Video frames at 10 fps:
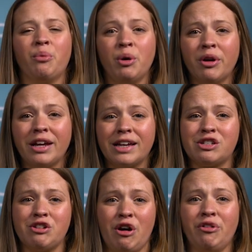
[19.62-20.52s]
We want to get
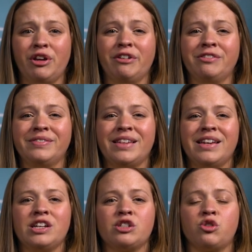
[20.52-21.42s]
to know you.
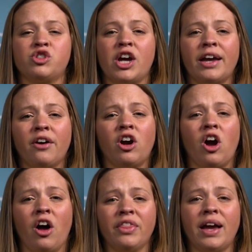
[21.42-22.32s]
So check out our
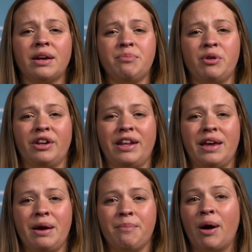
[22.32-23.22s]
online community
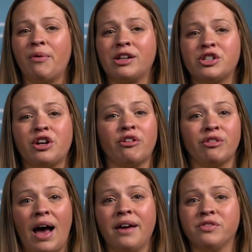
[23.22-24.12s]
by watching our
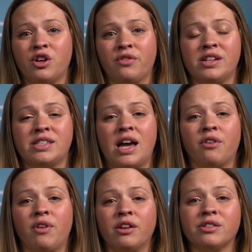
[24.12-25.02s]
live service at
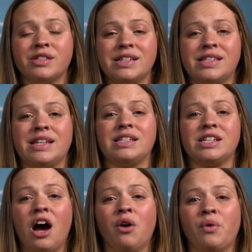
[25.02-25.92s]

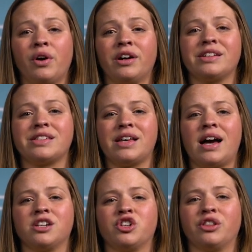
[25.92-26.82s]
arundelcc.org
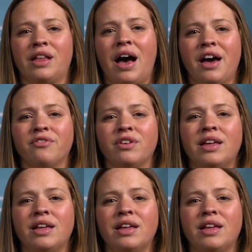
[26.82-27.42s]
slash live.